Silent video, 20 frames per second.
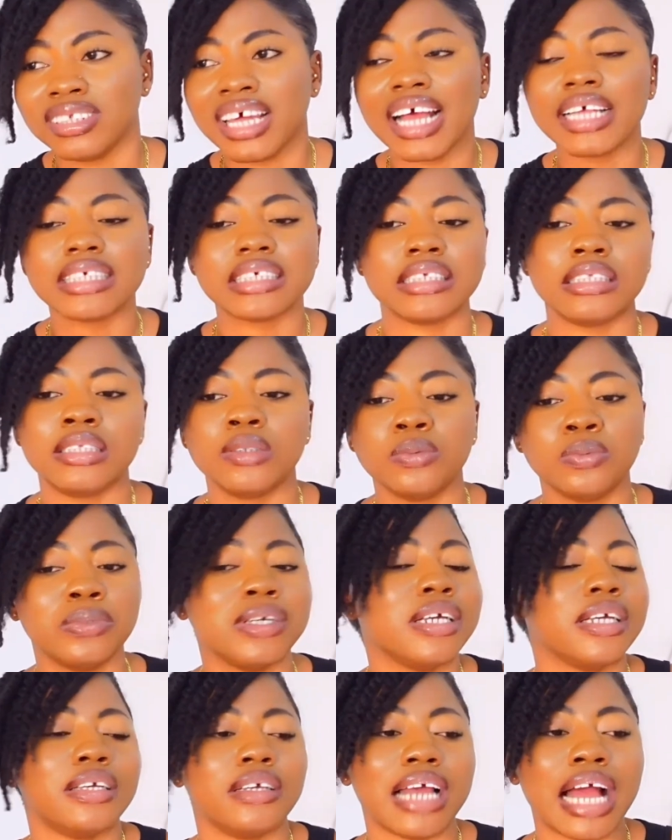That's the
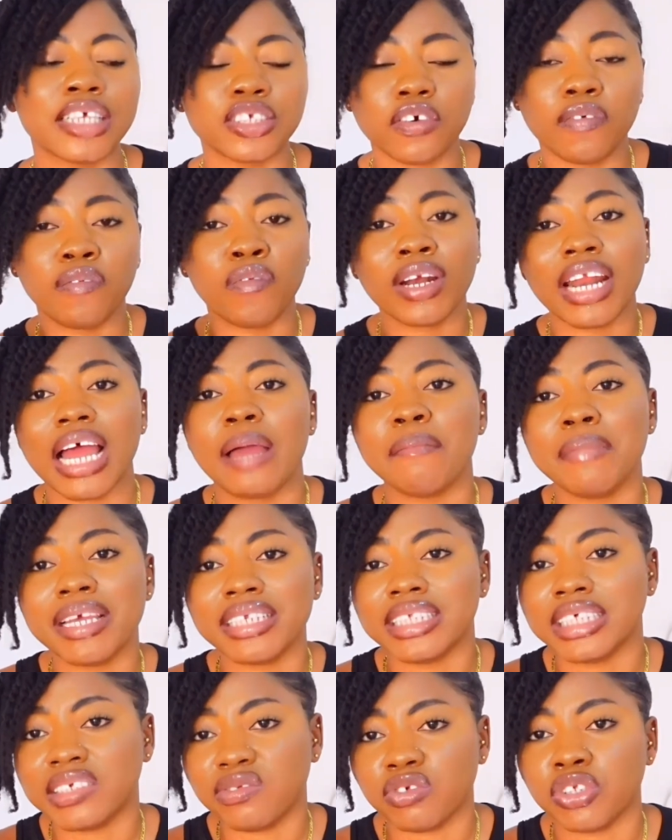way, as of when I
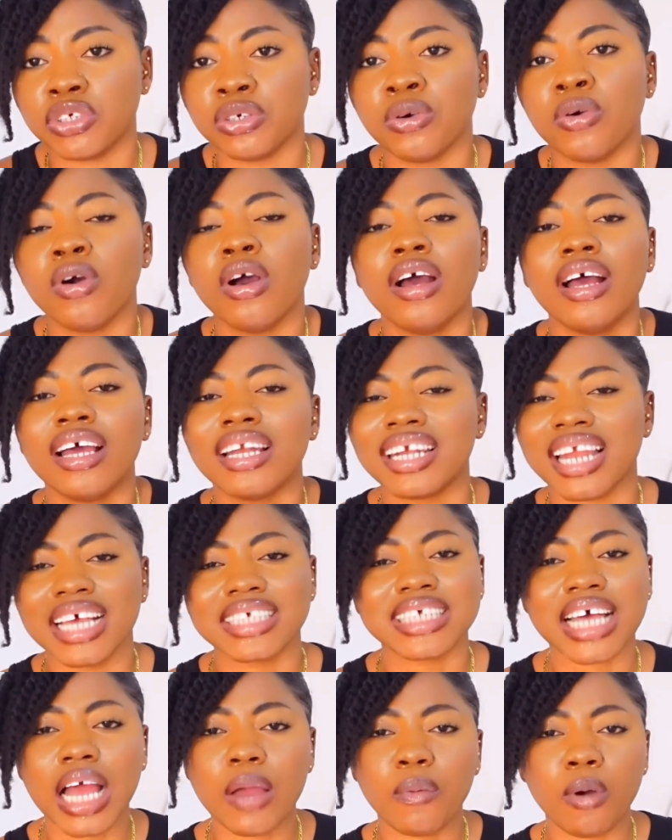make this video,
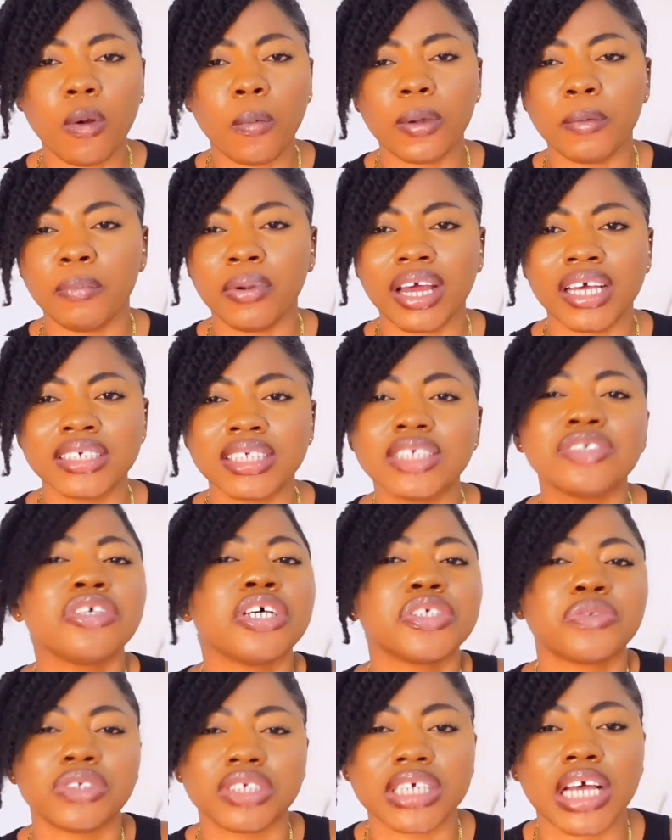that's how I work with brands. They
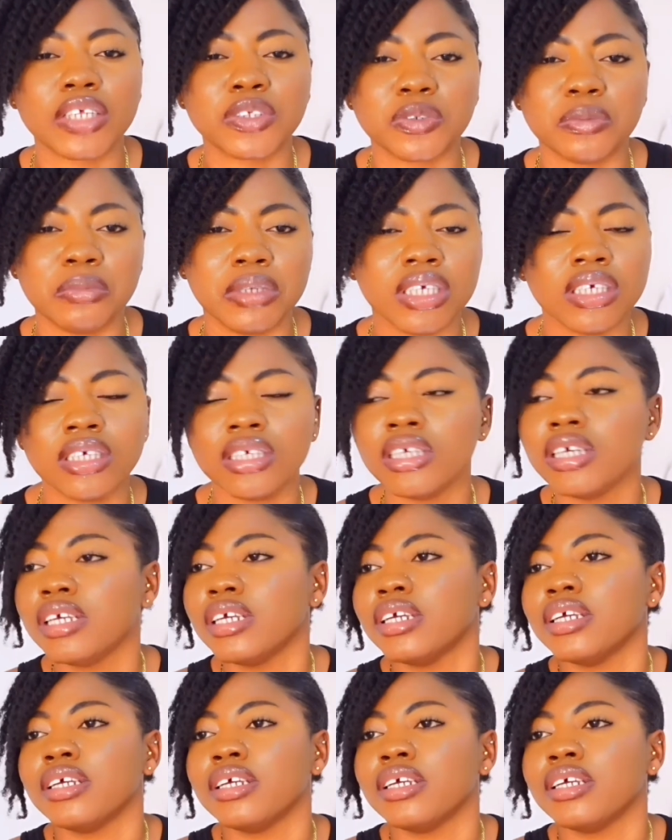just reach out to me.